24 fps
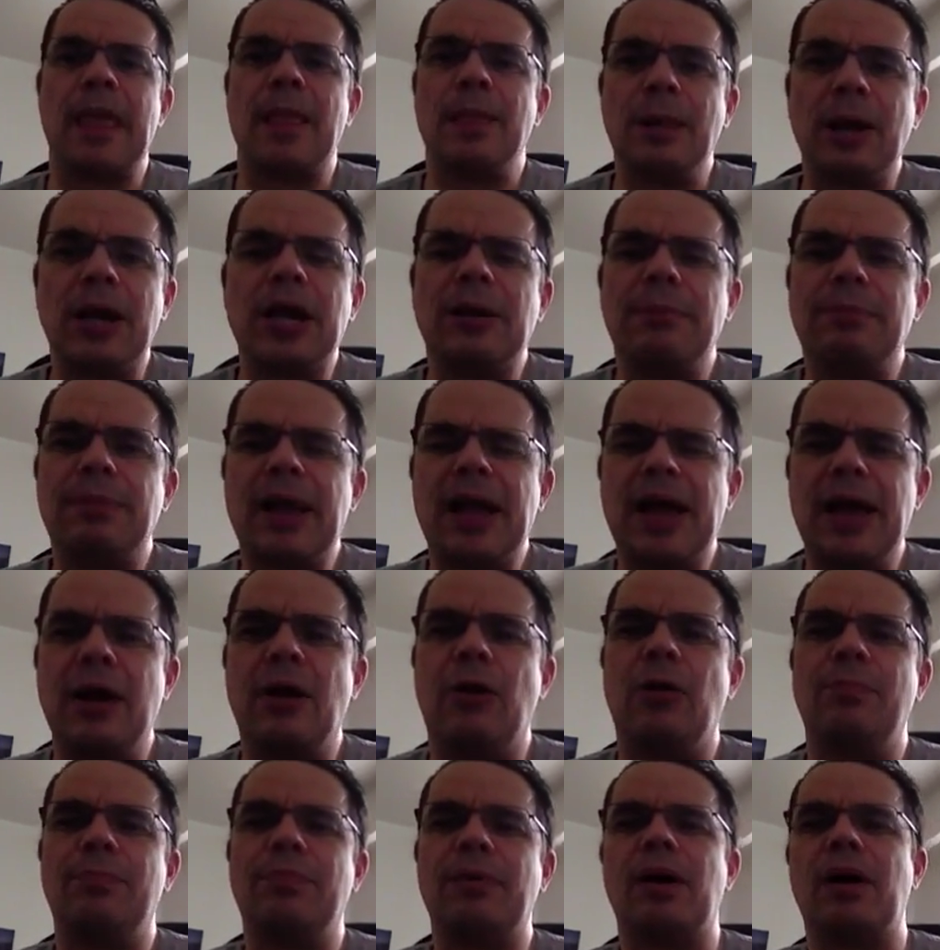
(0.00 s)
look up a
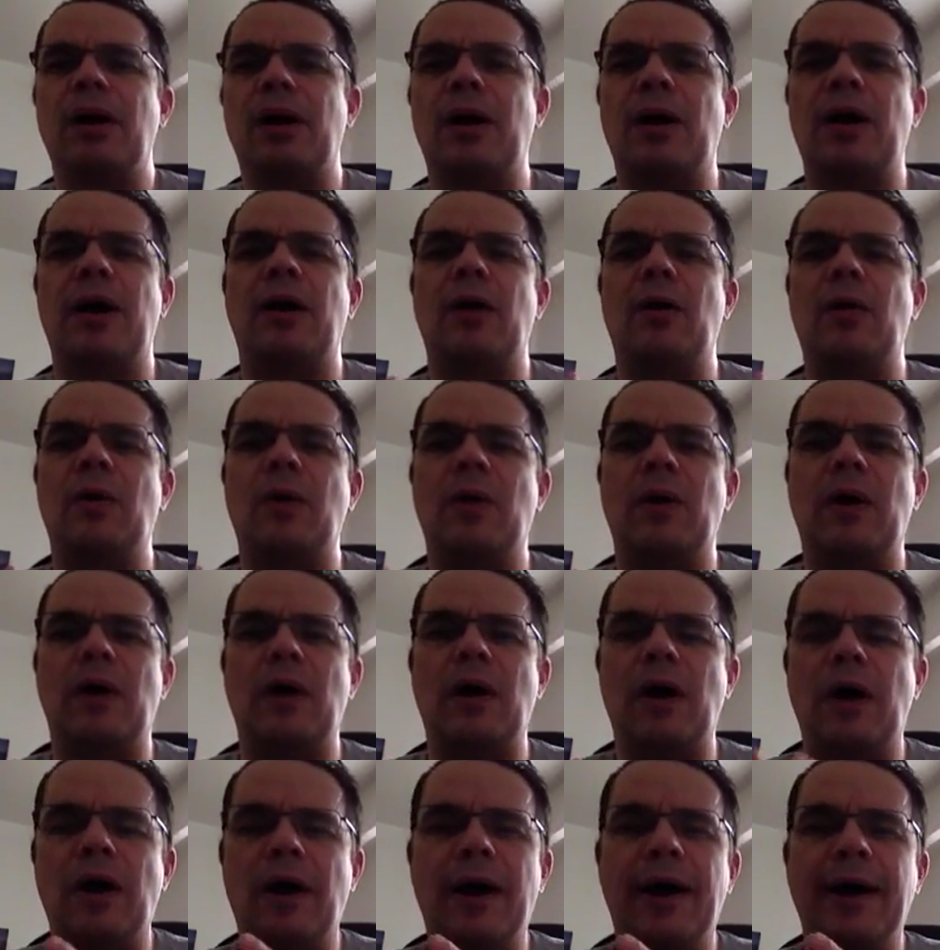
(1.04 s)
help
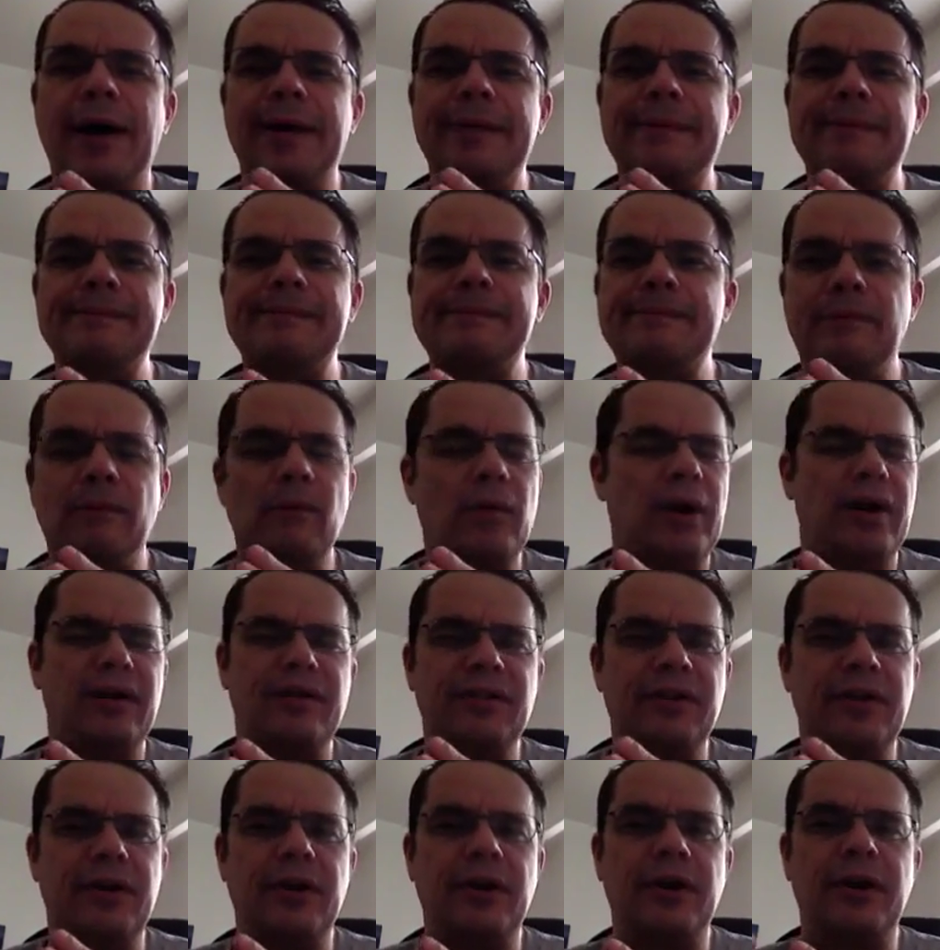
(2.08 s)
on one of
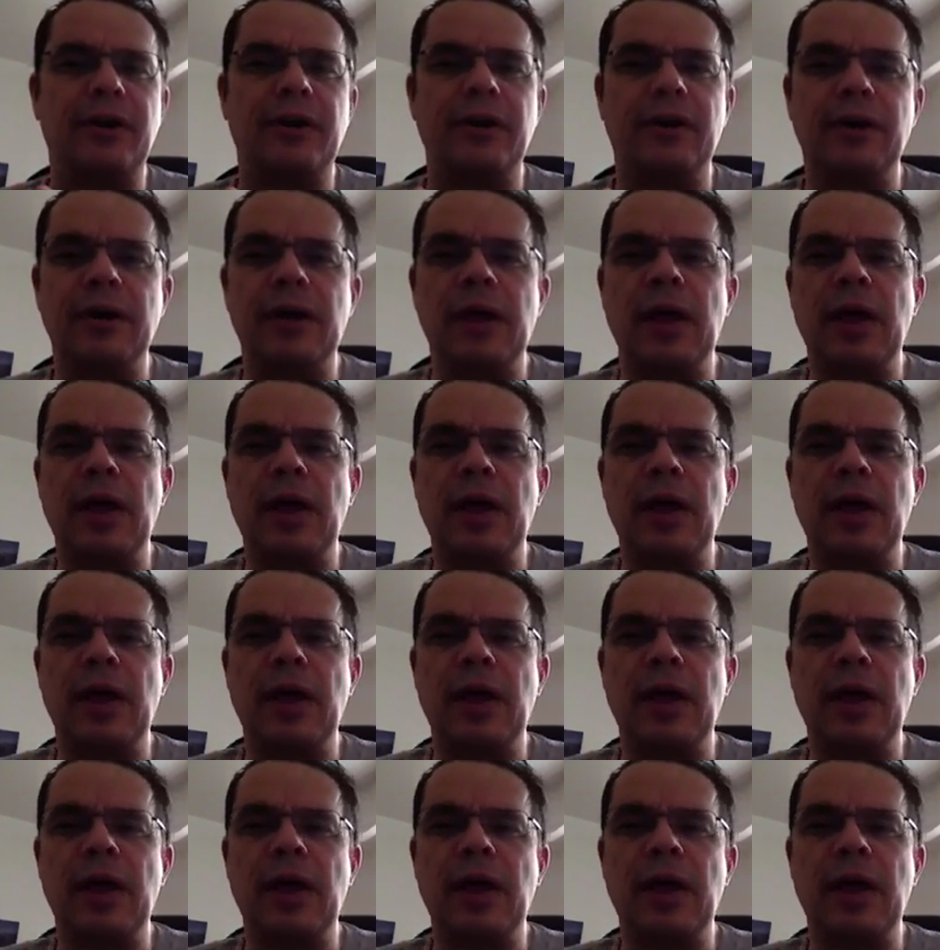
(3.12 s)
their